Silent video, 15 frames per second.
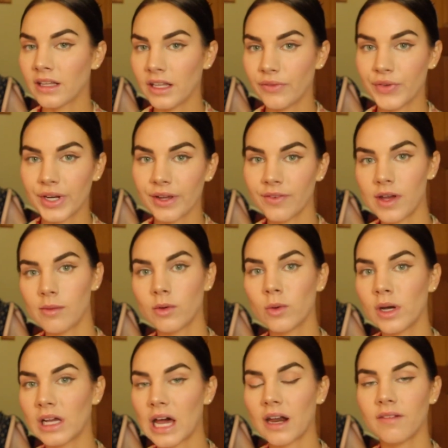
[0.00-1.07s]
Even if I'm
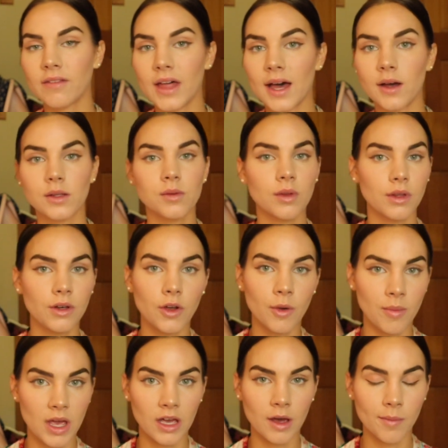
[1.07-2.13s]
going out of the house with no
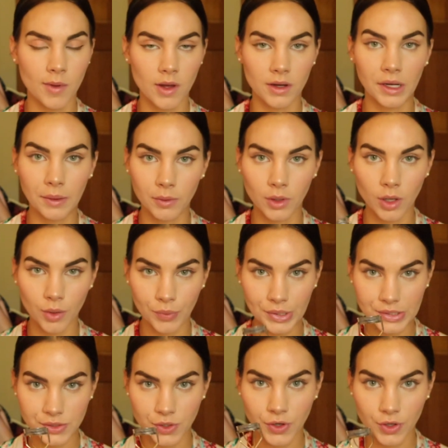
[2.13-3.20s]
makeup on, I will
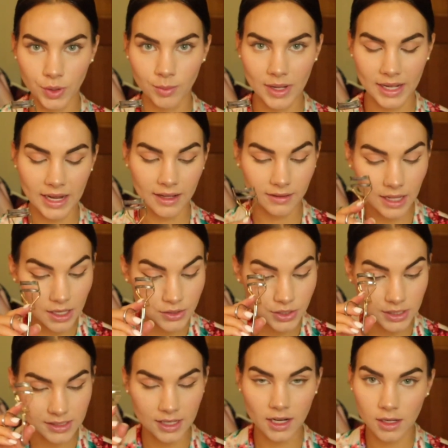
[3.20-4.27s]
always curl my
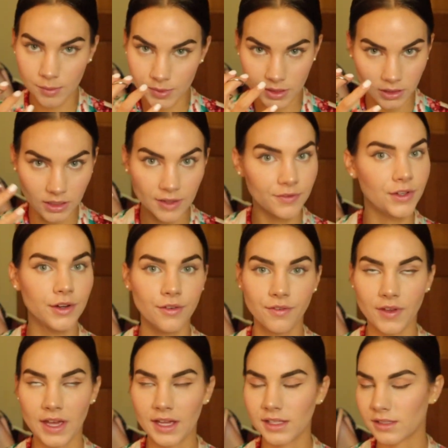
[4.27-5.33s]
eyelashes. It helps lift your
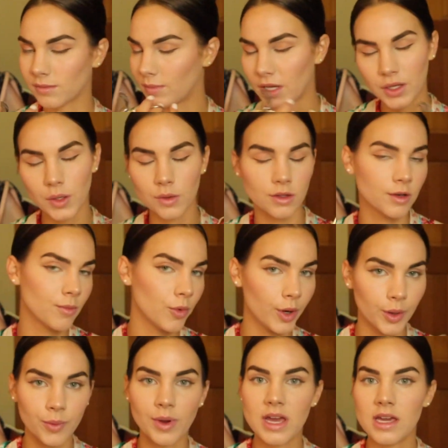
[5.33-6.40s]
face, make you look
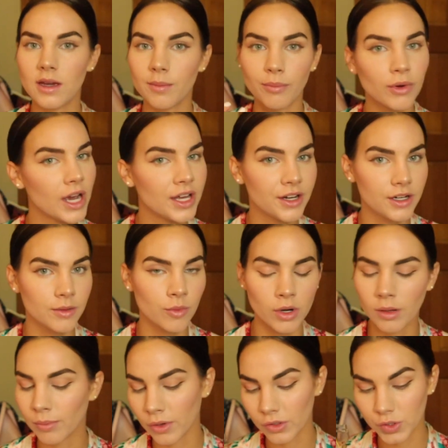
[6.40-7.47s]
more awake, brighter,
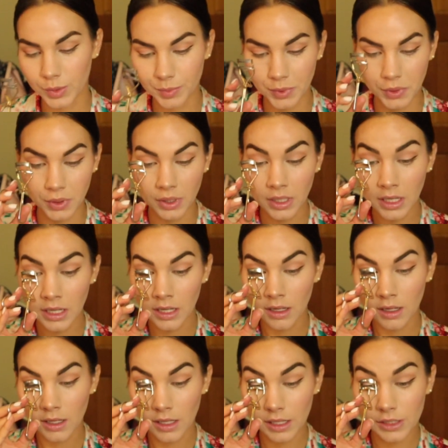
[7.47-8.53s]
more approachable.
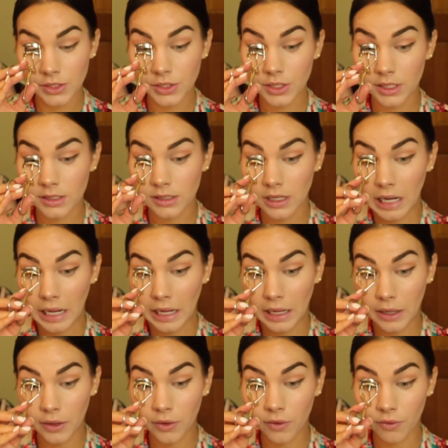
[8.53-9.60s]
It's just
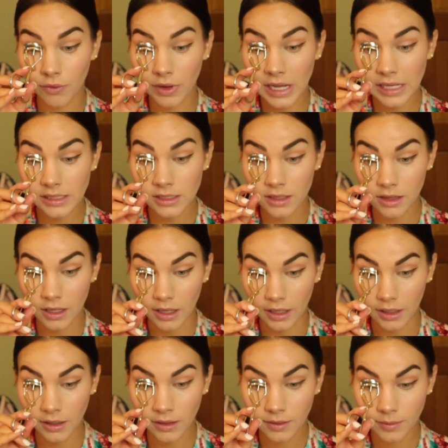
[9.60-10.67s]
a great
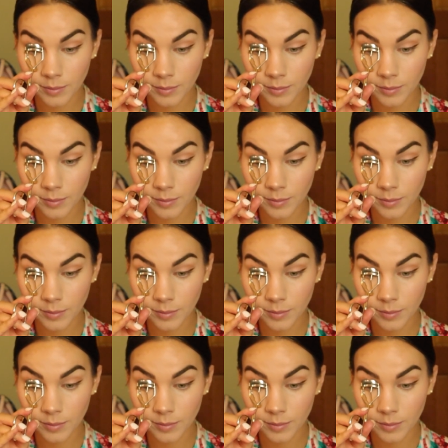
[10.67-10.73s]
thing.